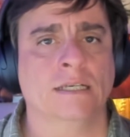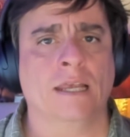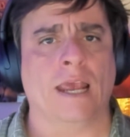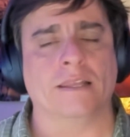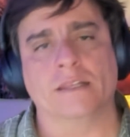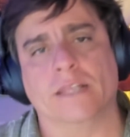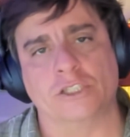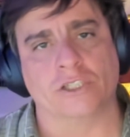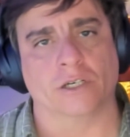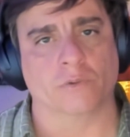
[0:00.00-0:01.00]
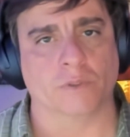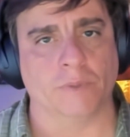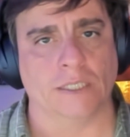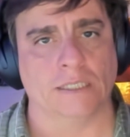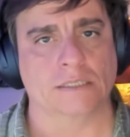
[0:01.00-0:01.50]
And then they shared with
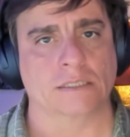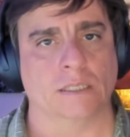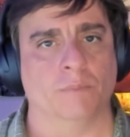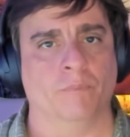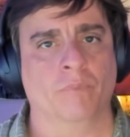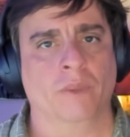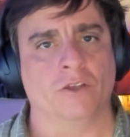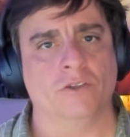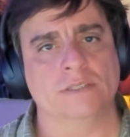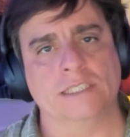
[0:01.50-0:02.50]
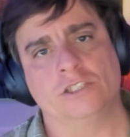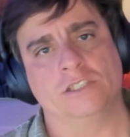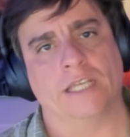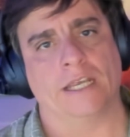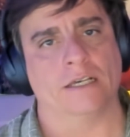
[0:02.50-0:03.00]
me some usage
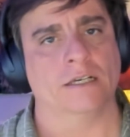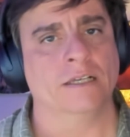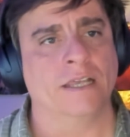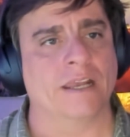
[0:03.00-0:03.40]
data, and